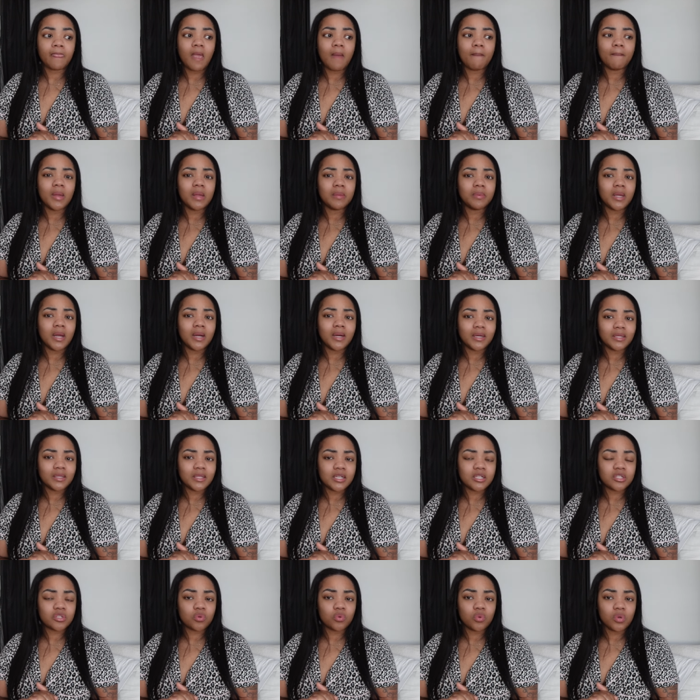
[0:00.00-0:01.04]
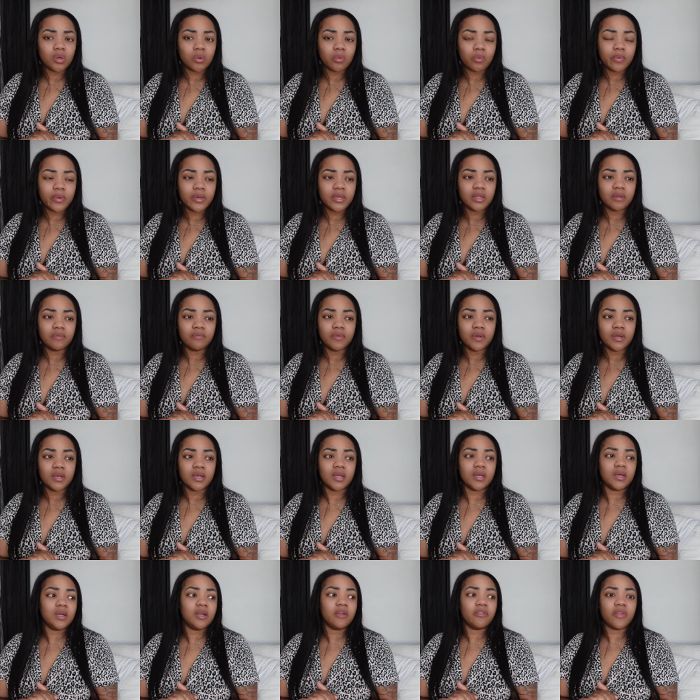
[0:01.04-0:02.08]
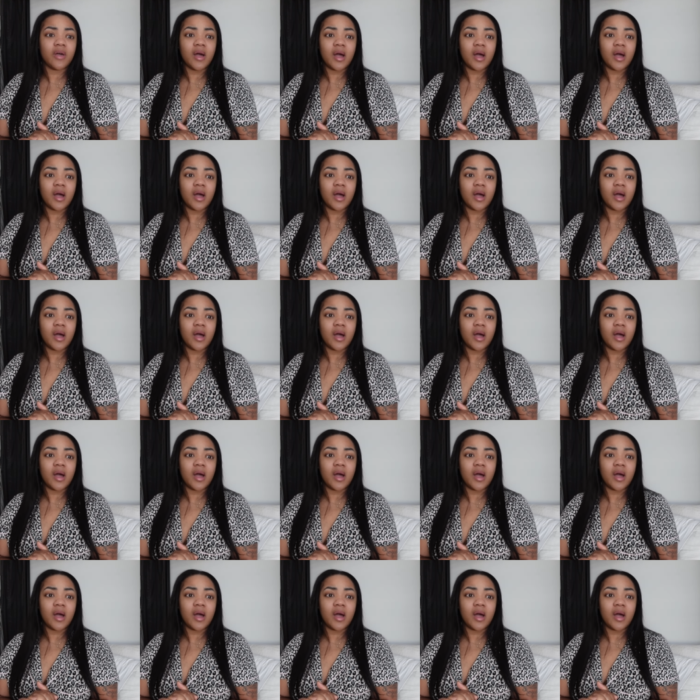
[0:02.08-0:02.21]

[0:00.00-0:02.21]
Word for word: baby I got that scooter when we lived in the other